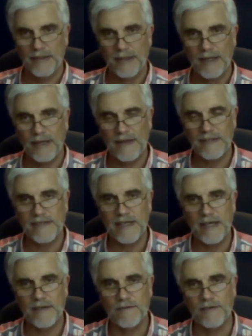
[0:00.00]
And that's
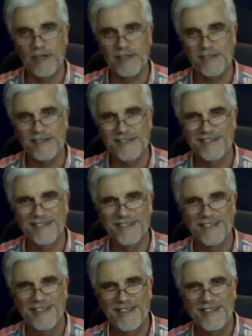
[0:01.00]
the end, friends.
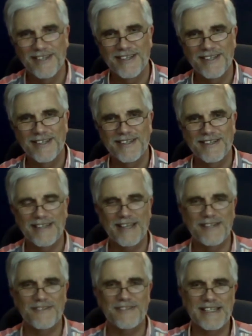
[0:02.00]
The
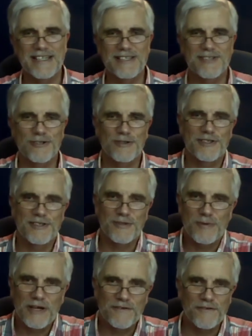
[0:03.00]
end of C.S.
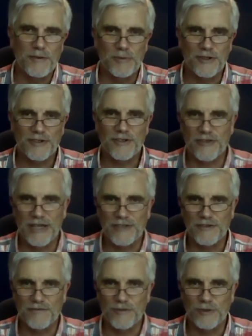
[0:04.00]
Lewis's wonderful book, The
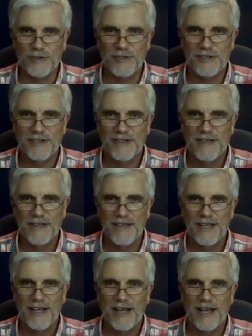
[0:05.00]
Great Divorce.
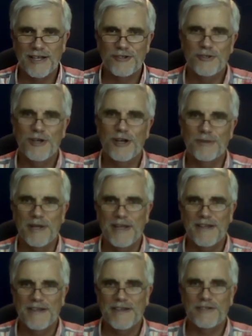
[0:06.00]
I do hope
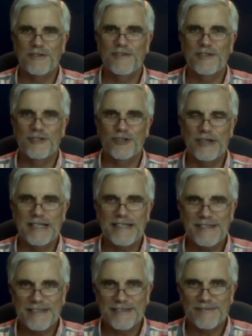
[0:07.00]
that you've enjoyed
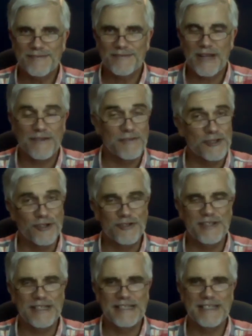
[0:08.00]
it. I've
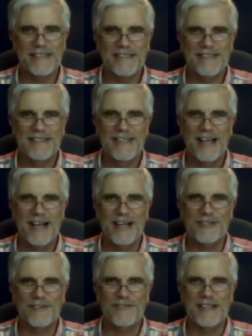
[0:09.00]
enjoyed reading it.
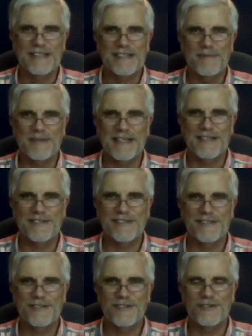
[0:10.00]
I shall find something
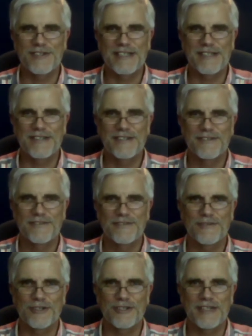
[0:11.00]
else to read
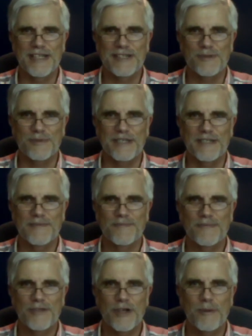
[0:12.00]
for you next week.
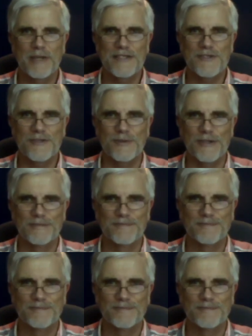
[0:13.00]
God bless you all.